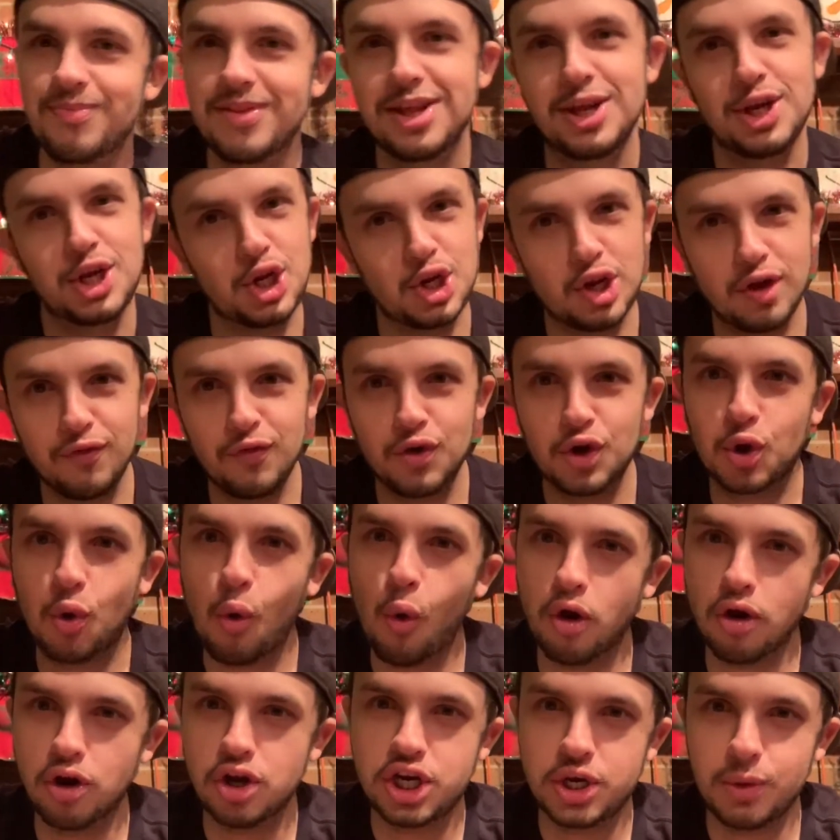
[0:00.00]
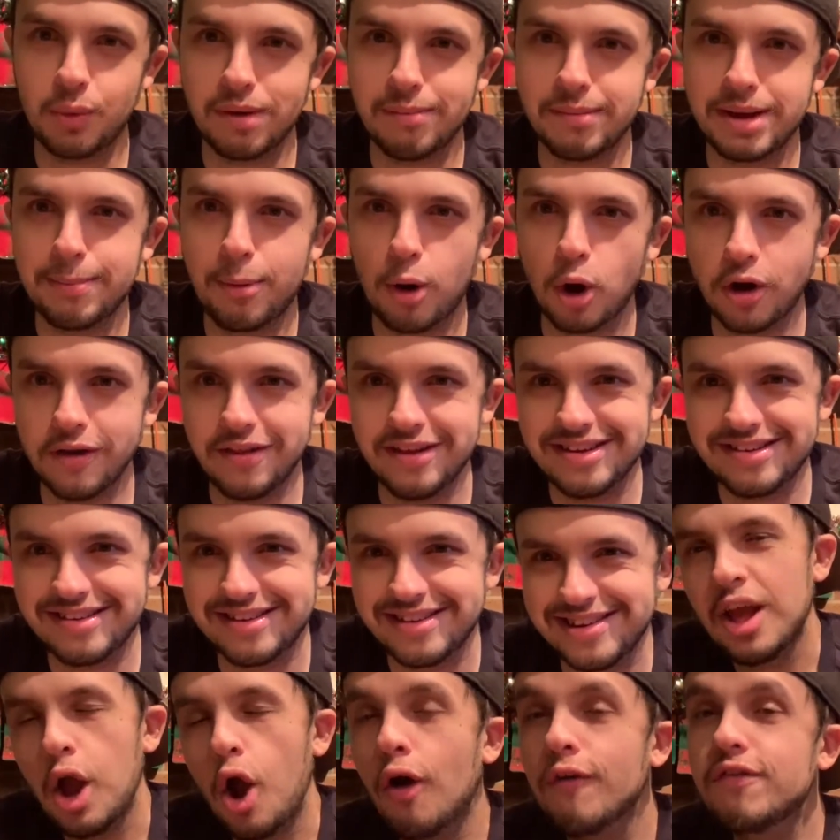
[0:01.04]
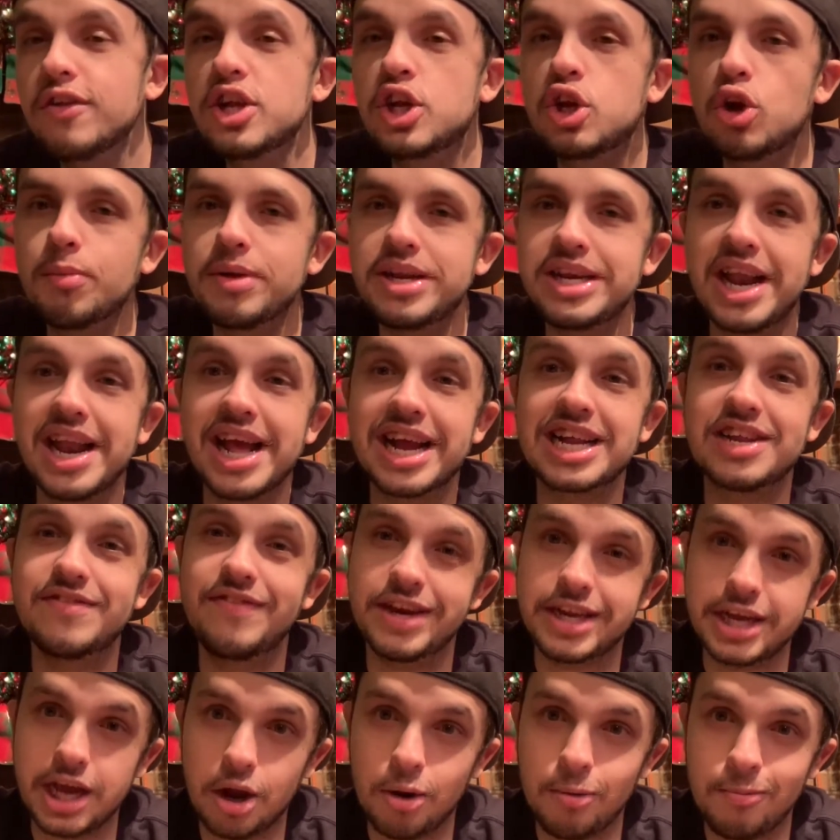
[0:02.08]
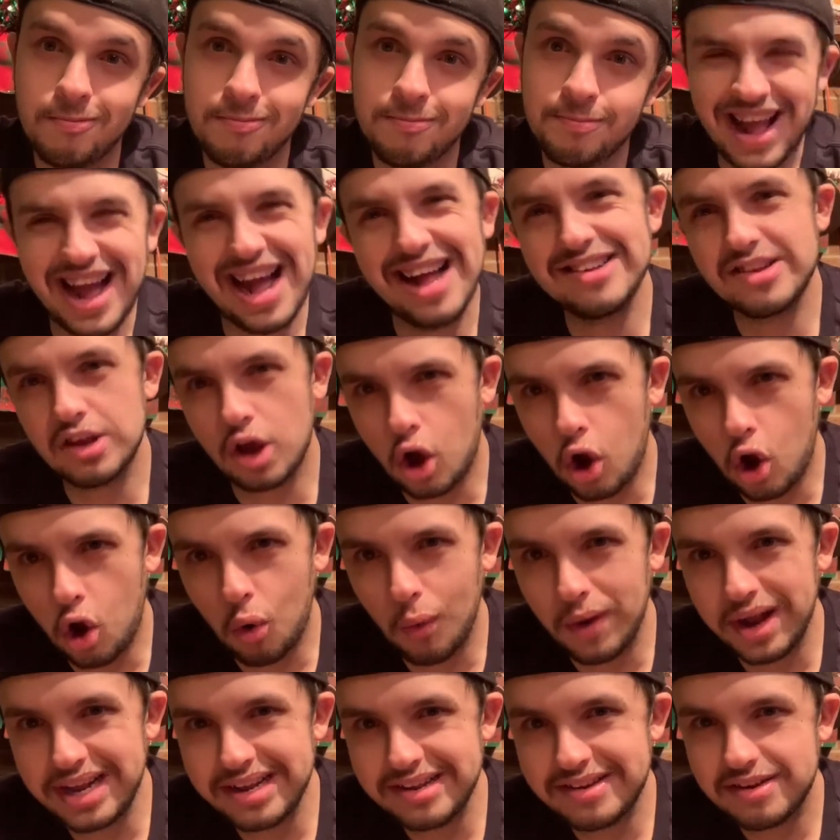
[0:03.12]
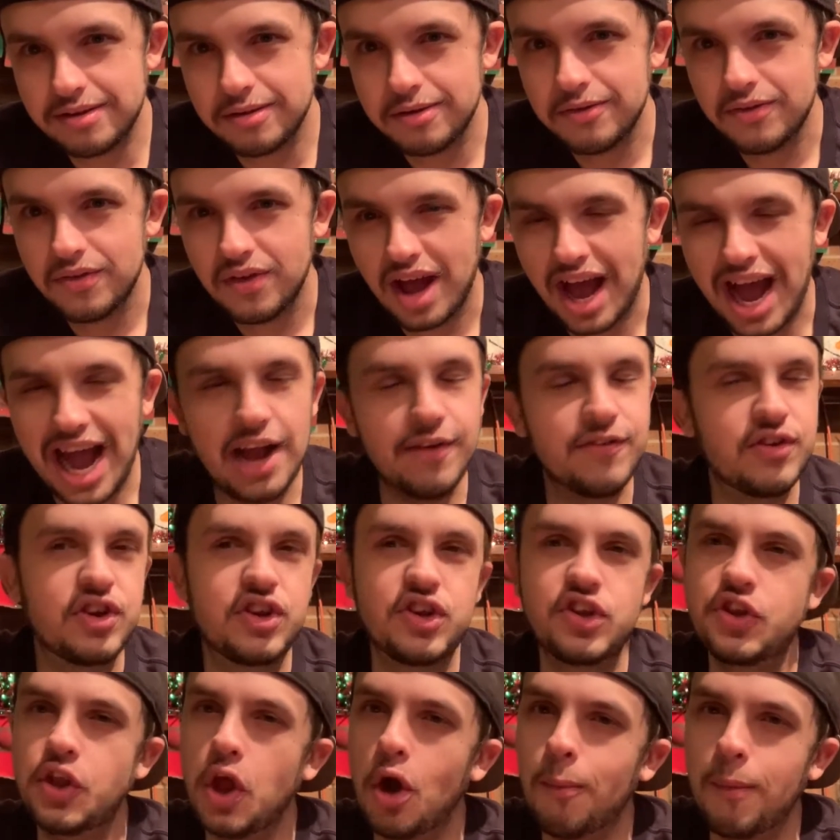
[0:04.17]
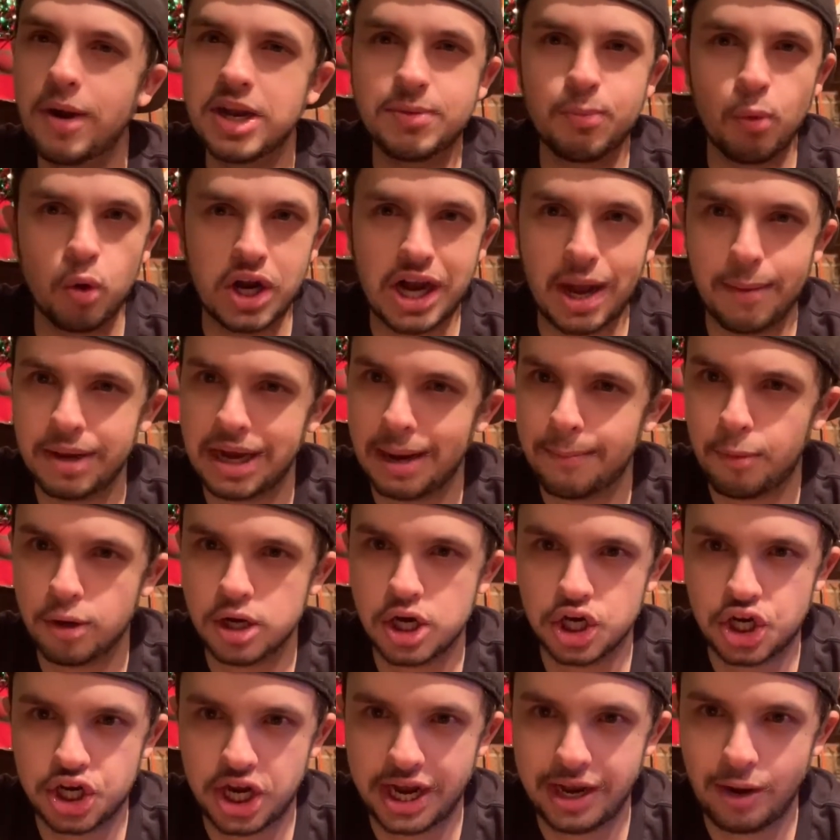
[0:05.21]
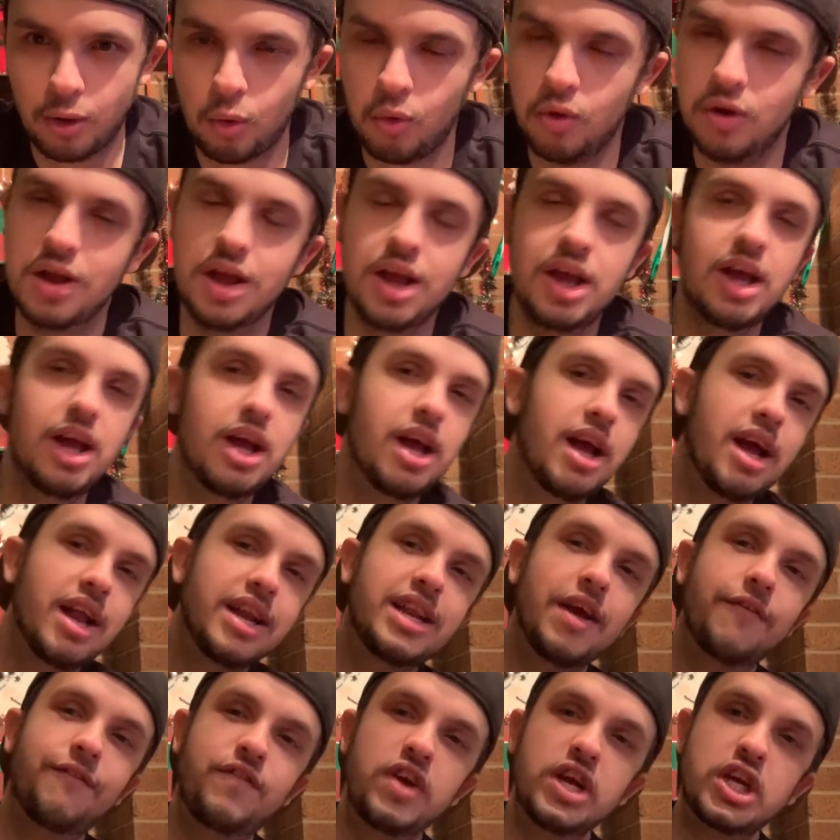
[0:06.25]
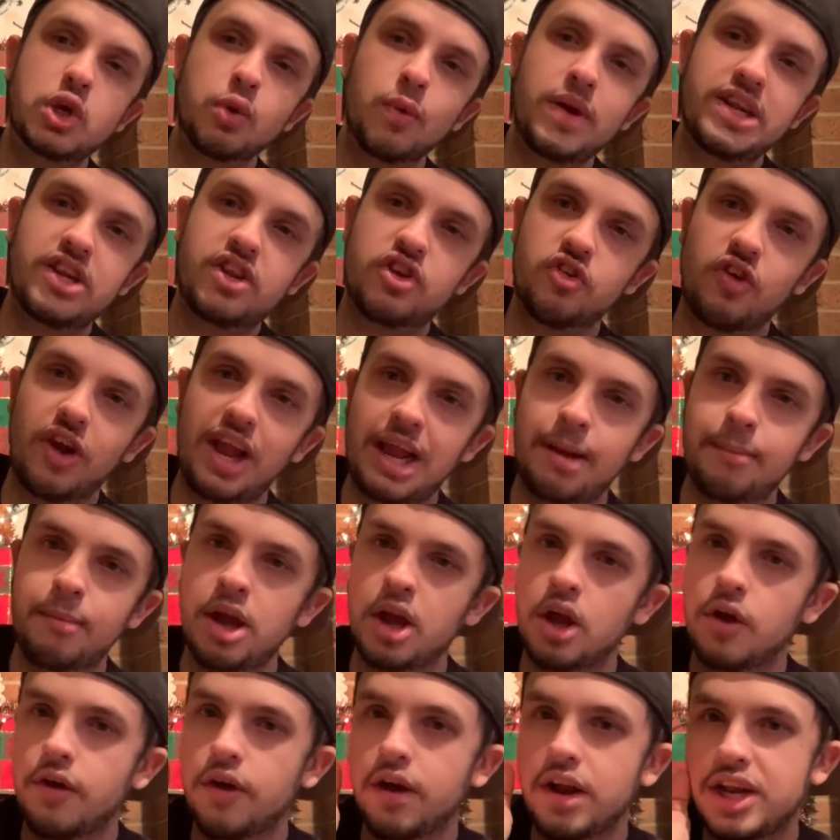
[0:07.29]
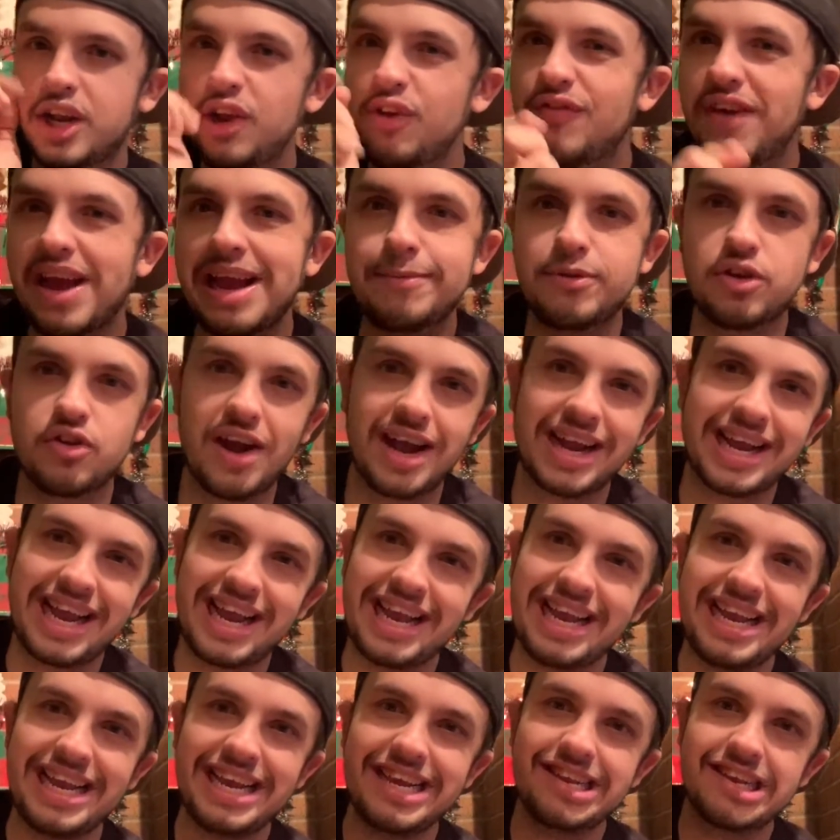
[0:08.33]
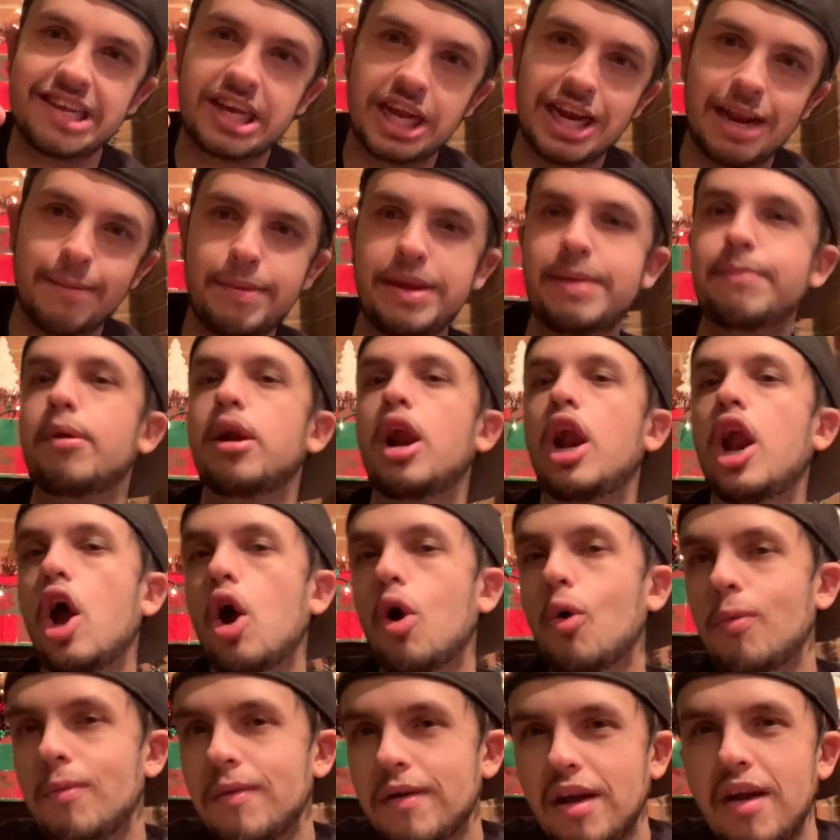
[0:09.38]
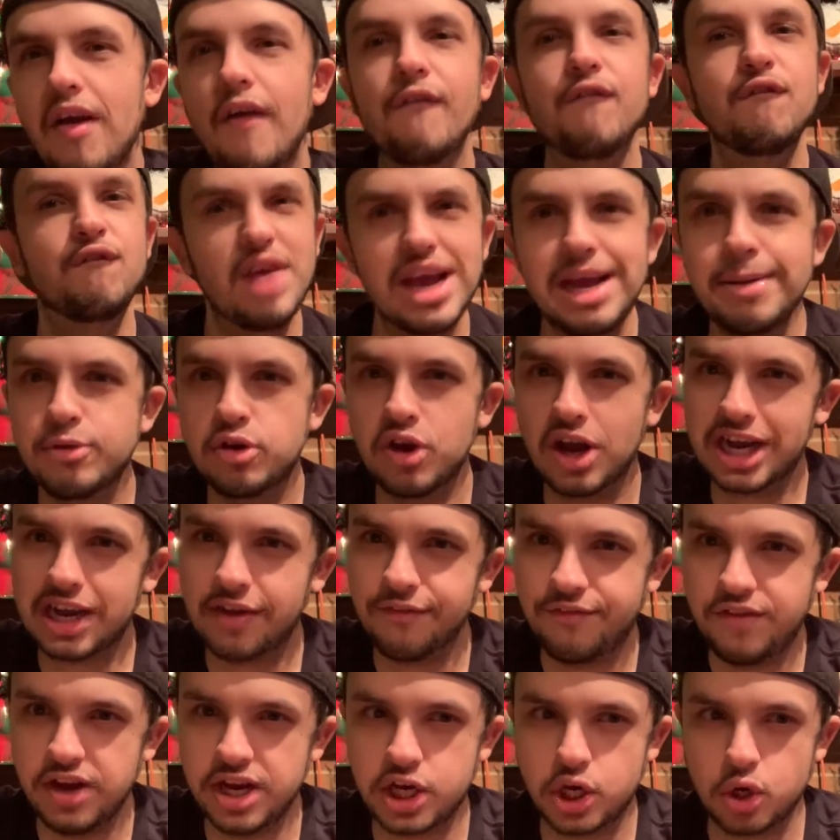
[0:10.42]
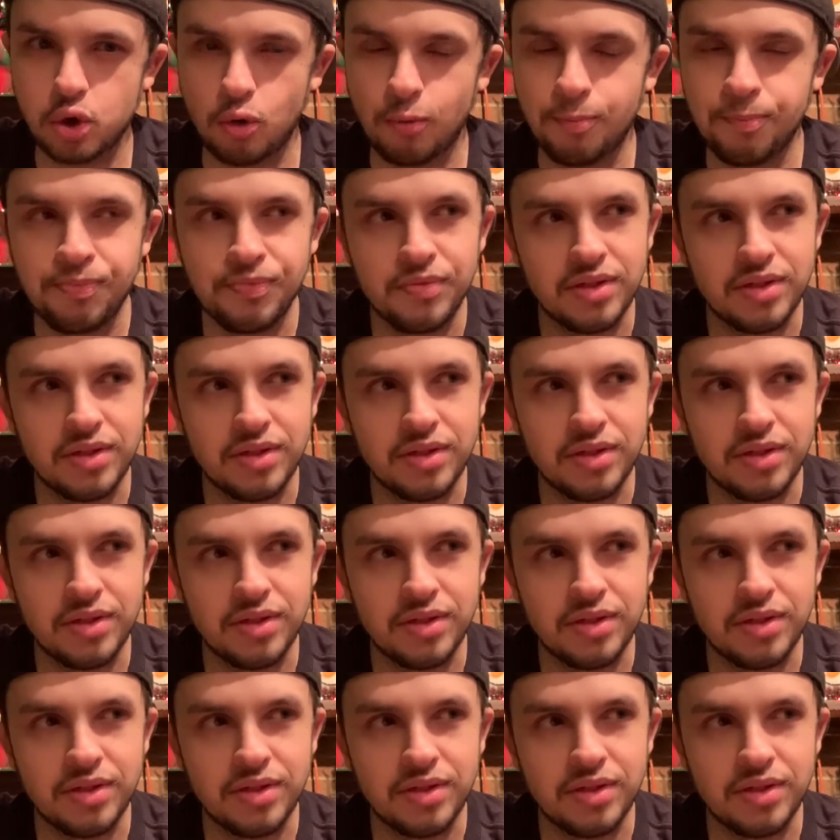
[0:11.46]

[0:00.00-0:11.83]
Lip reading: She's over in the corner. She wants to be a part of this. Hopefully she'll be in the next video. As always, I have so much more coming up on the channel. The official Instagram to Vape Trek is going to be below. Vape Trek Official.